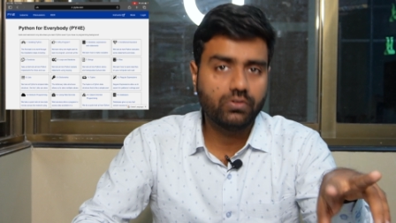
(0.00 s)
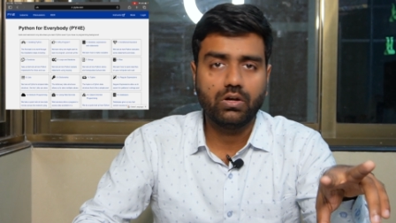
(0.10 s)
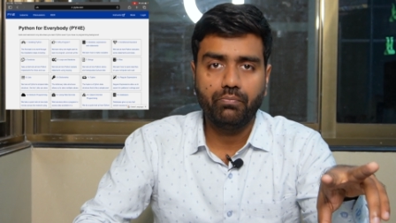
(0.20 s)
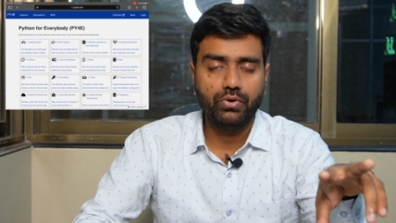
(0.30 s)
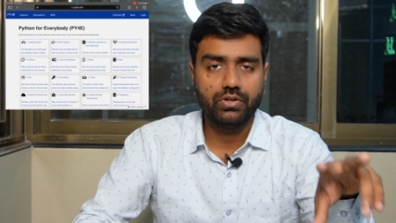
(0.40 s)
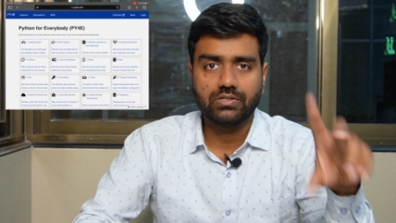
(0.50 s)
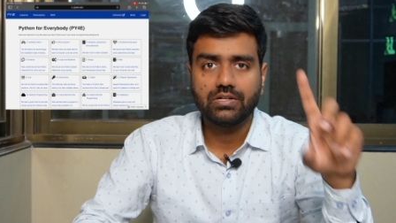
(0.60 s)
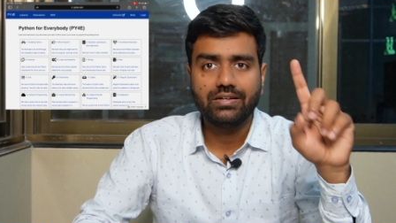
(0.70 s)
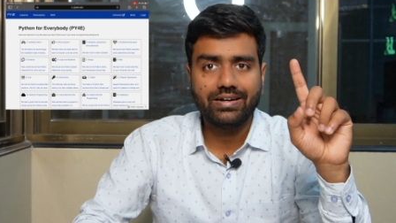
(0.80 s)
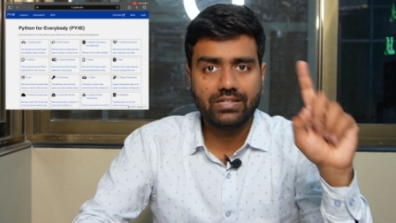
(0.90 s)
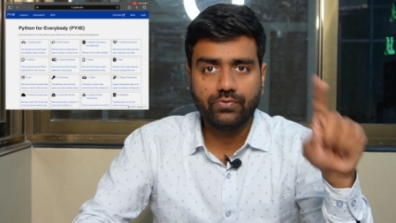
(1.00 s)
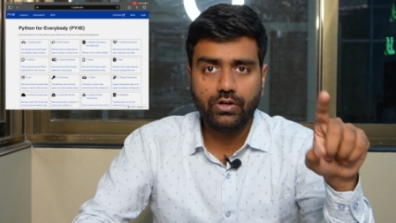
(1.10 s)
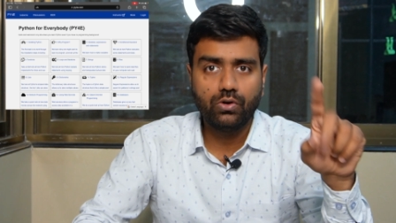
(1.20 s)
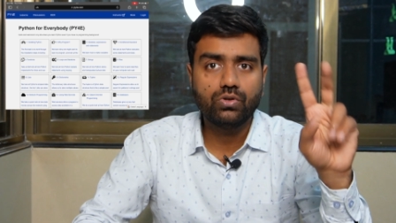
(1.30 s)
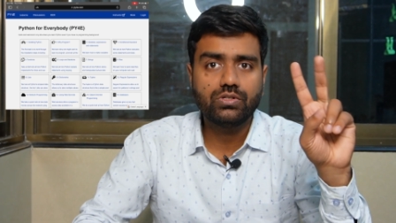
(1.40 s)
the computers, that is
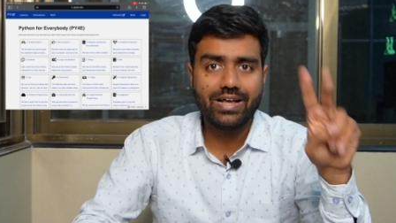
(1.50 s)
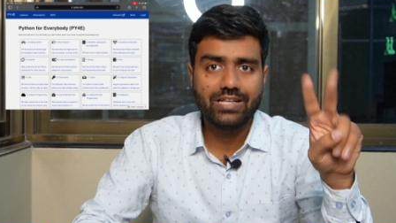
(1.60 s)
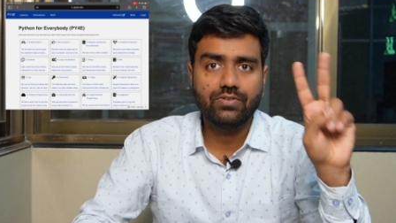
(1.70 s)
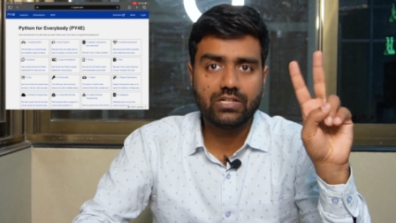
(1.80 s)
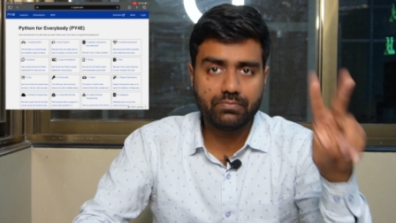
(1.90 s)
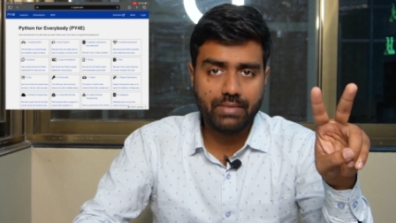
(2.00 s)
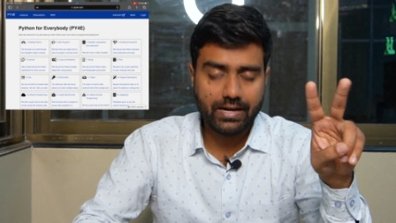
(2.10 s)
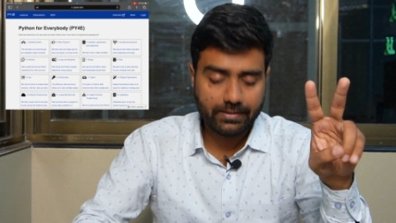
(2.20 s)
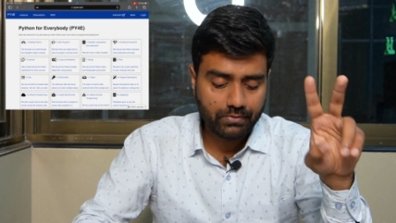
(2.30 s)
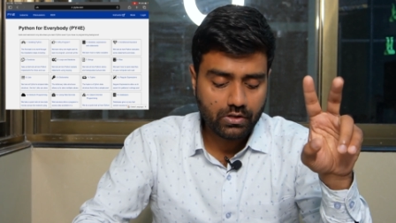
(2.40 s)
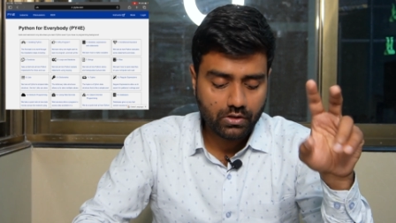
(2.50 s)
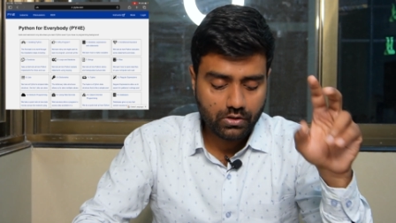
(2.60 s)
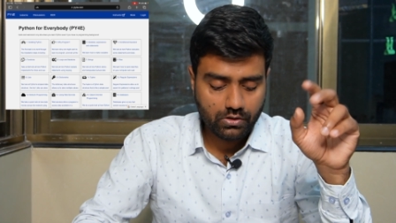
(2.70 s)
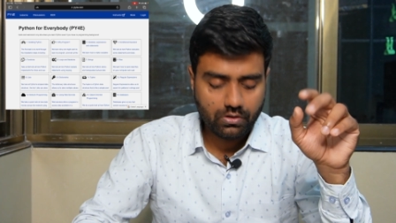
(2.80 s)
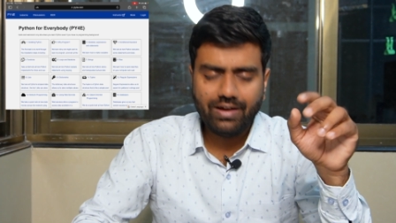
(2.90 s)
Windows as well as Mac,
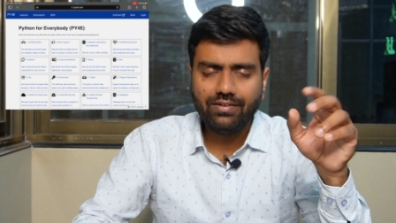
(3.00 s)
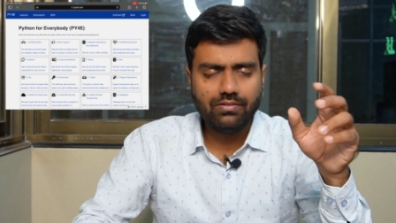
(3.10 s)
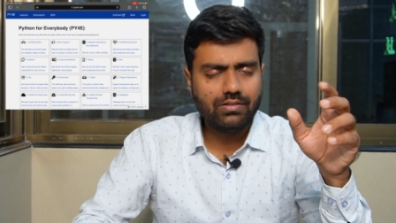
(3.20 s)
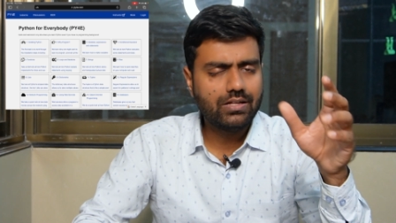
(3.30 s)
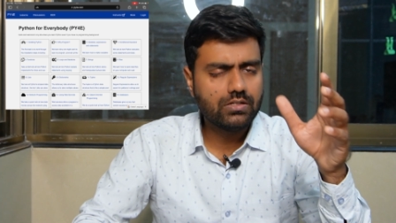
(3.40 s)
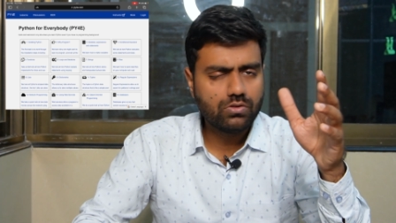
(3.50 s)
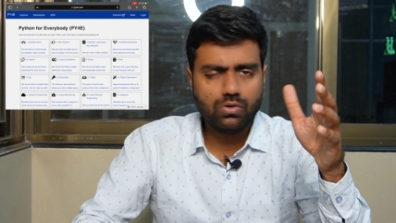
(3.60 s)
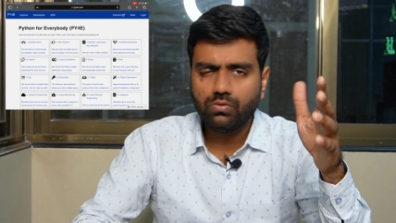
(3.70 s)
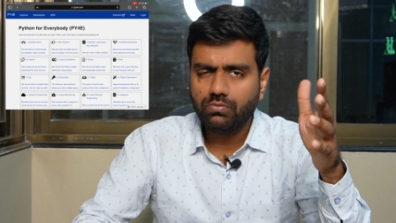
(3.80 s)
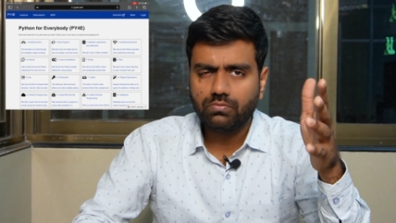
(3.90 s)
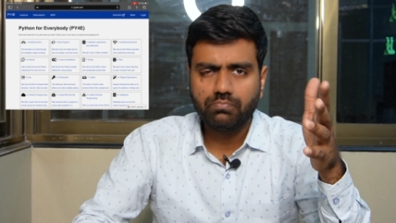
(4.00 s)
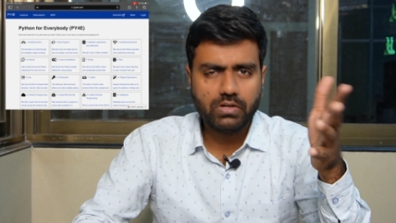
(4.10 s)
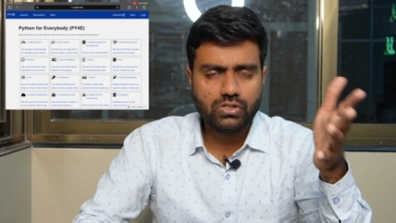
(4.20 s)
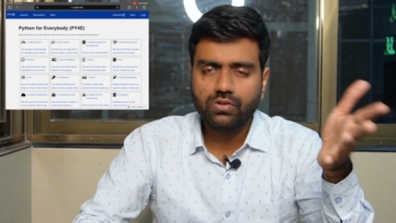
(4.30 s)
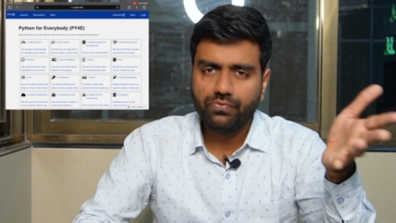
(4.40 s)
and there is not
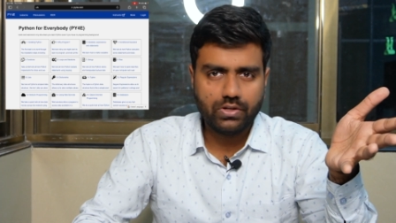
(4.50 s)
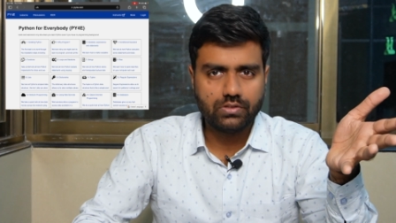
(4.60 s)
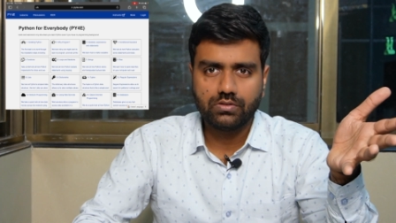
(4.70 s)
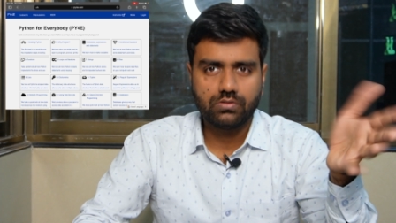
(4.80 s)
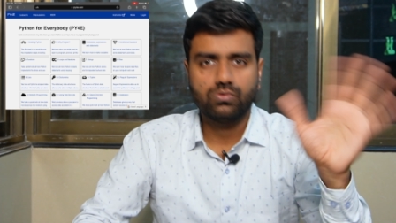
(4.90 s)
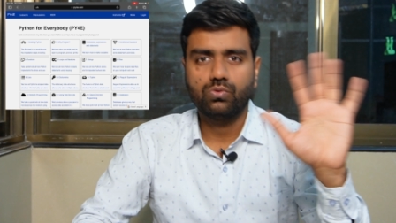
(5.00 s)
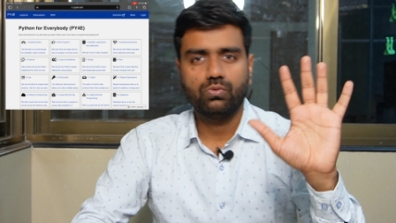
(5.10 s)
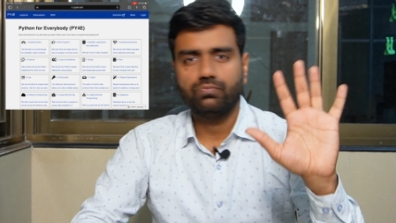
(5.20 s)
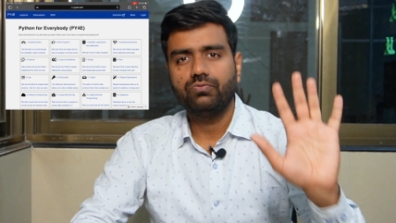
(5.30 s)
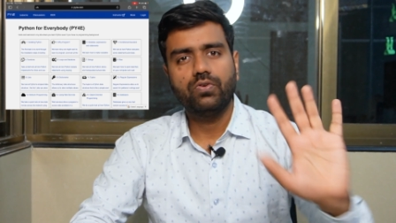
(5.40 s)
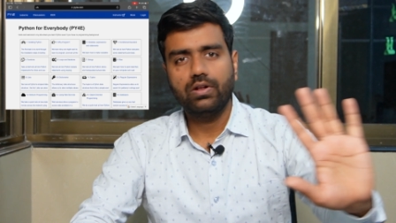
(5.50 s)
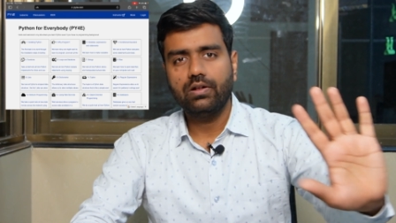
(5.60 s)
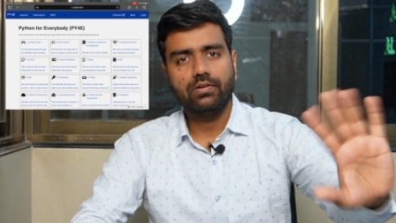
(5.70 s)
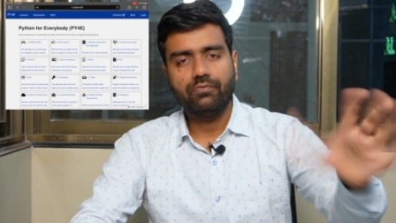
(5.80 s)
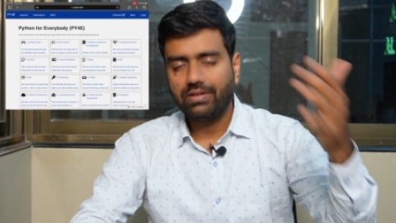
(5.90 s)
much difference, so we
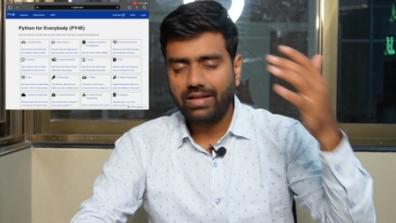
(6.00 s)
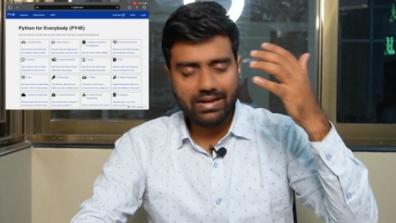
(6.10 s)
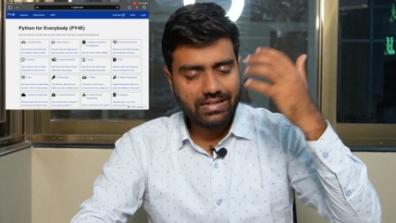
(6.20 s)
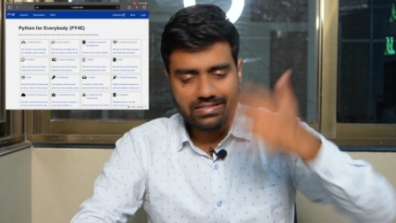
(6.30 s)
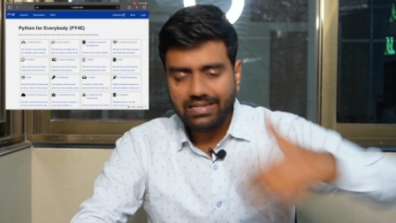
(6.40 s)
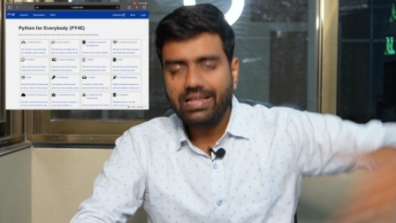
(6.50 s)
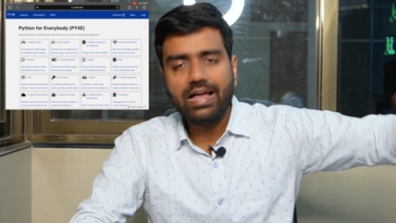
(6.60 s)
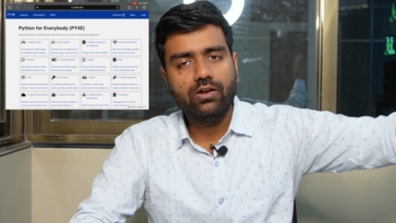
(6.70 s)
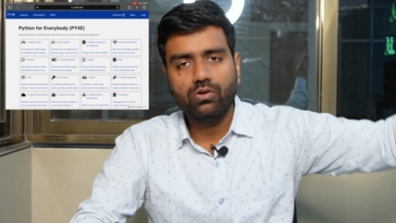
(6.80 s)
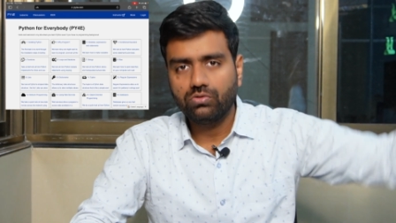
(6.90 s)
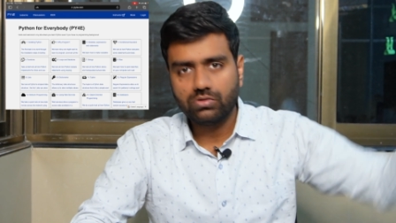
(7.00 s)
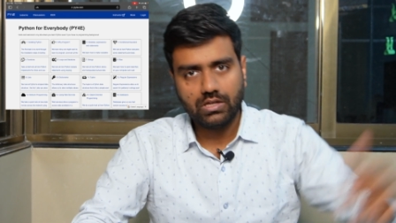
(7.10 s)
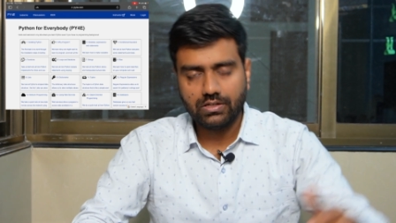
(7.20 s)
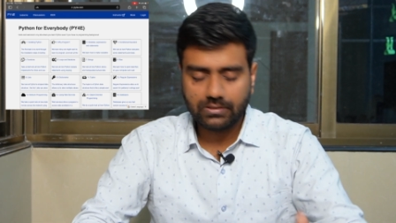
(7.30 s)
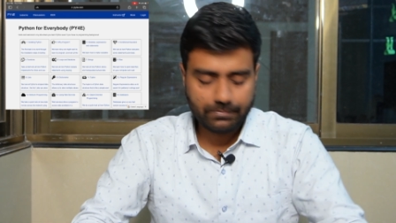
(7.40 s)
can easily carry on those
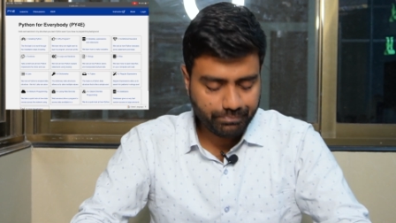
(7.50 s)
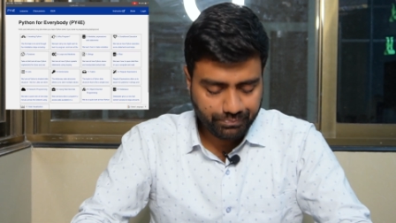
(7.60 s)
things.